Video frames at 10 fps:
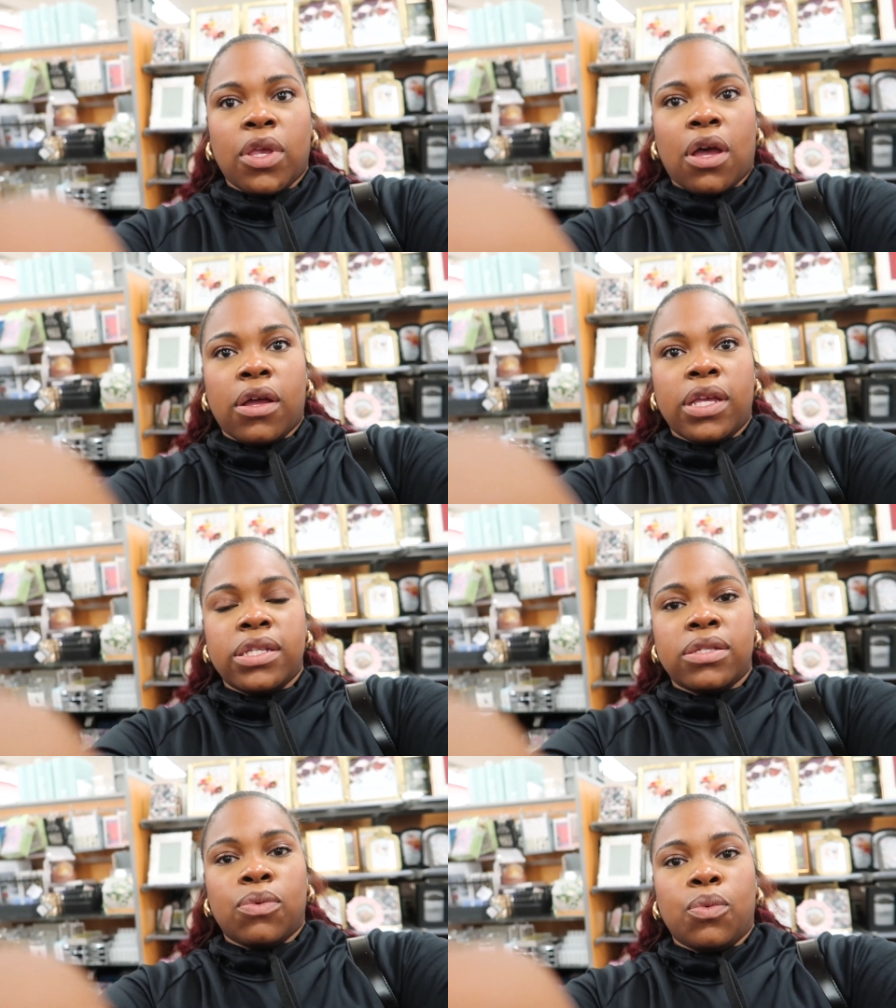y'all
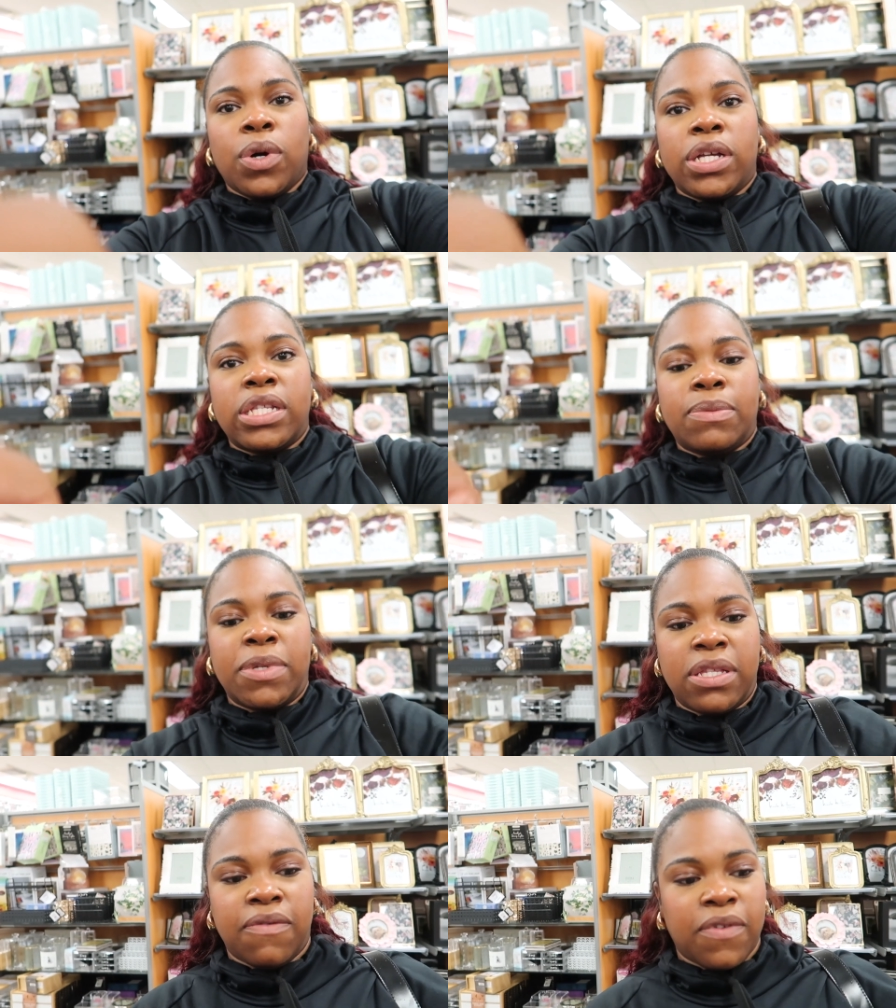it's one
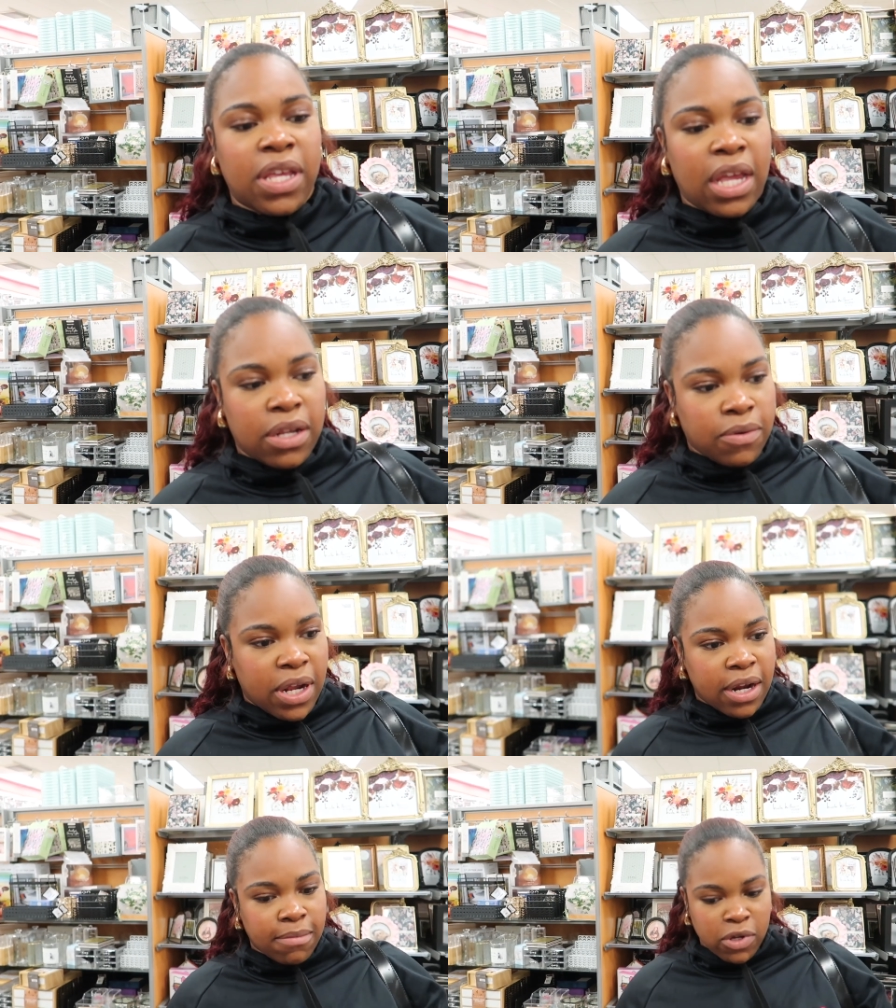specific candle
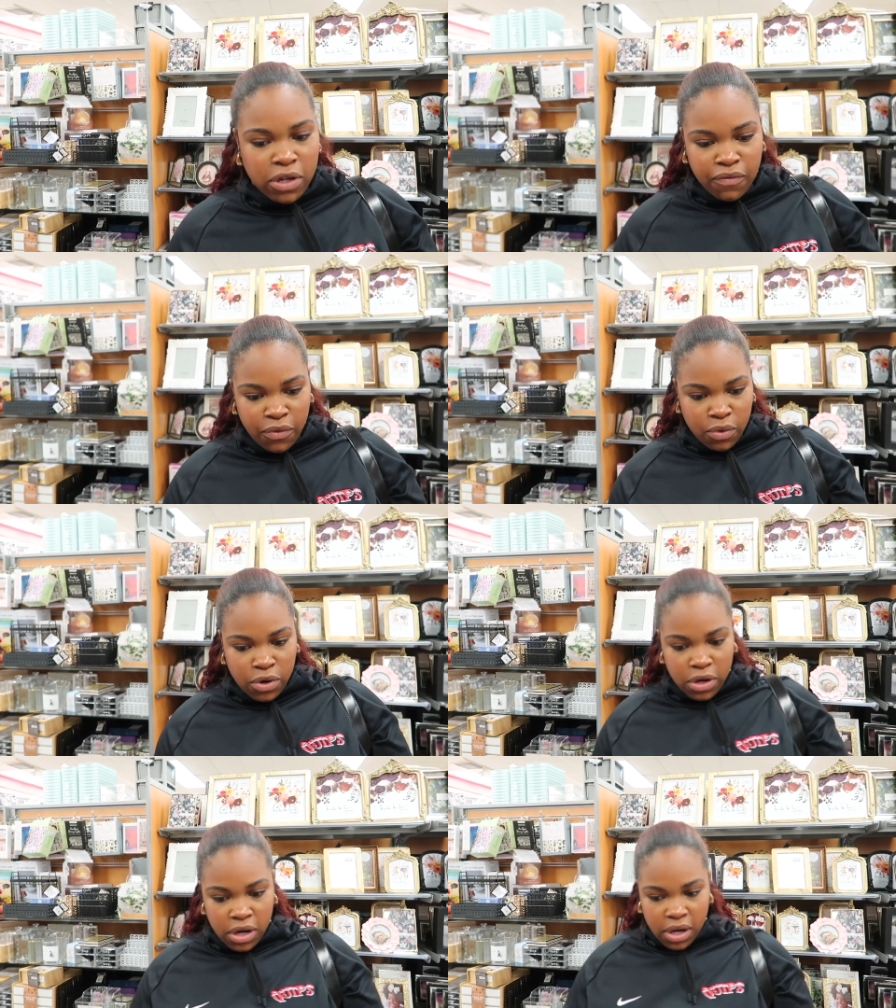that i'm looking
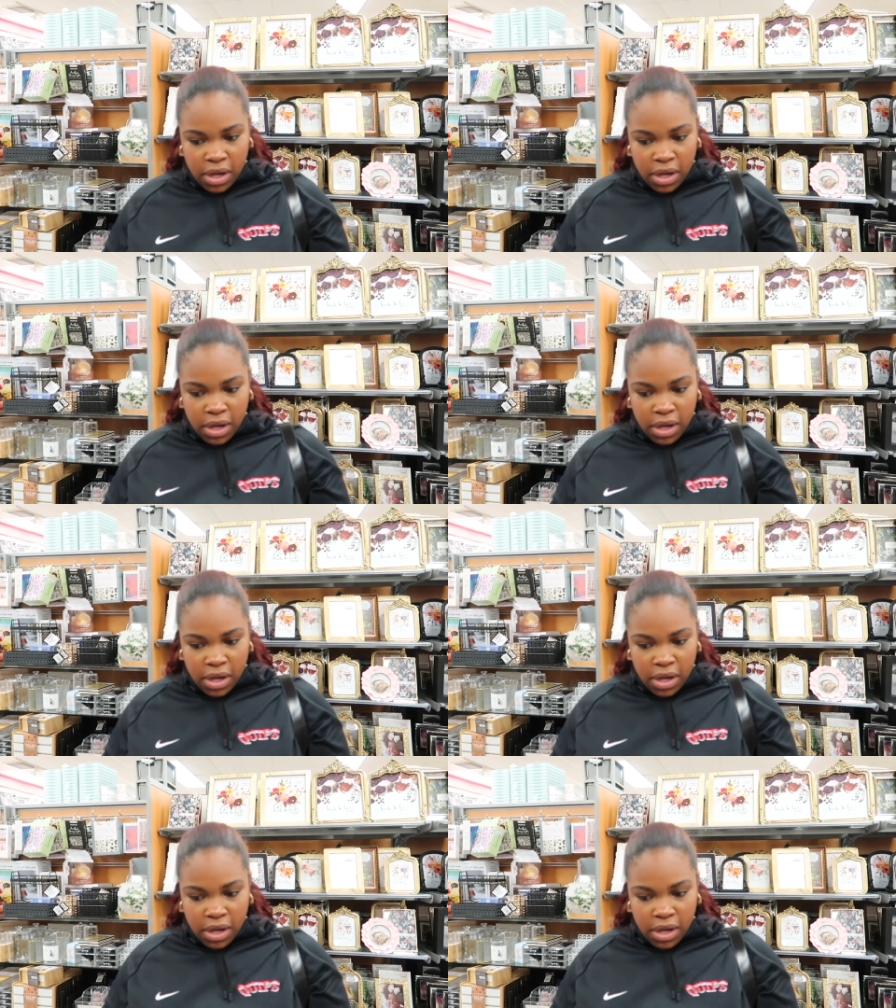for